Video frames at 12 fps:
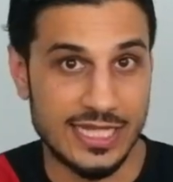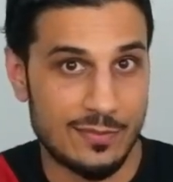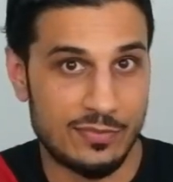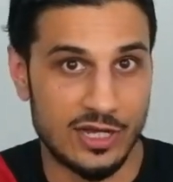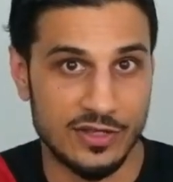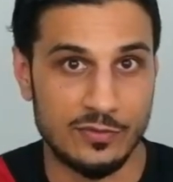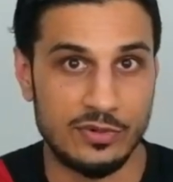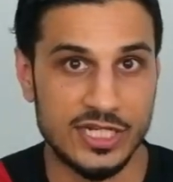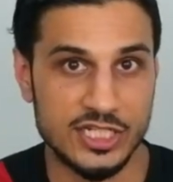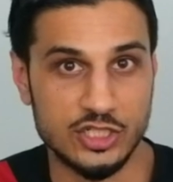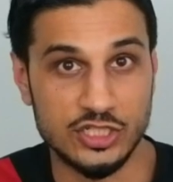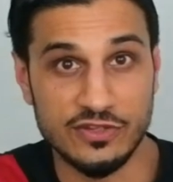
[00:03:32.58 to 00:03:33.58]
to that part of your
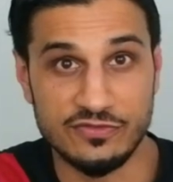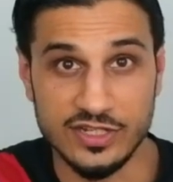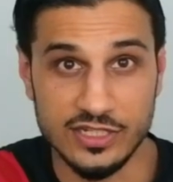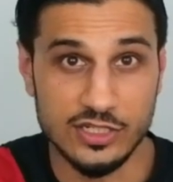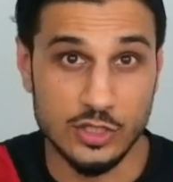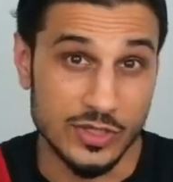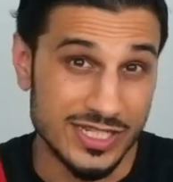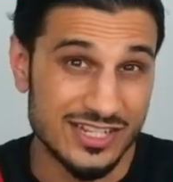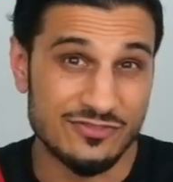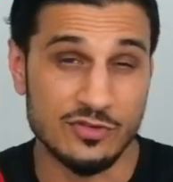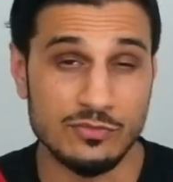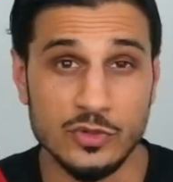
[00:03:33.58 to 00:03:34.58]
body as you're different, doing
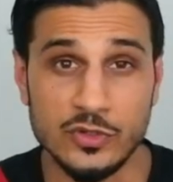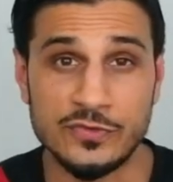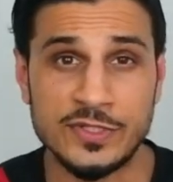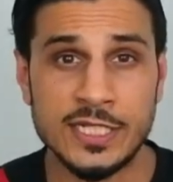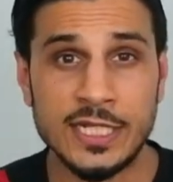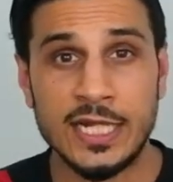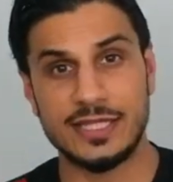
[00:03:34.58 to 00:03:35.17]
different moves.